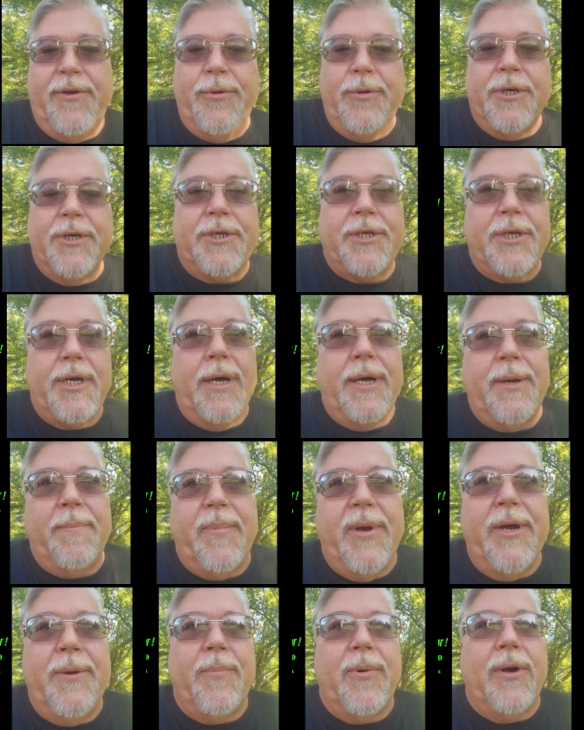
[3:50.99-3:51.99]
You just sign a
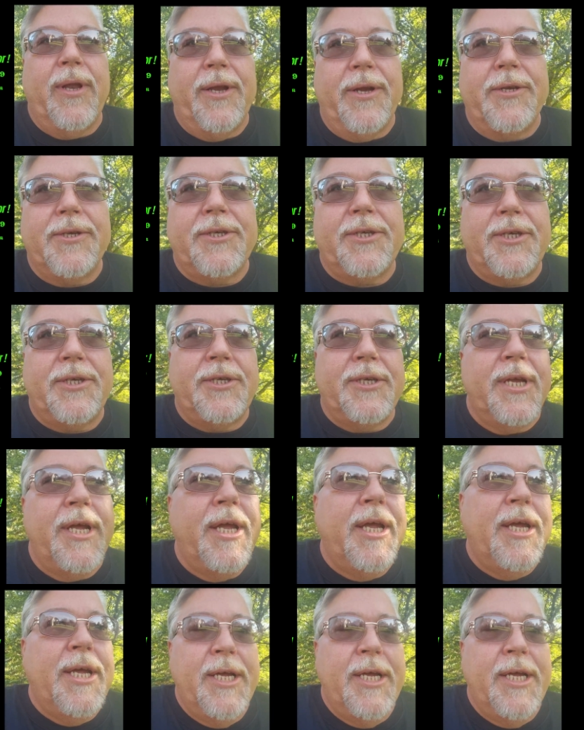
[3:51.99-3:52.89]
paper, let us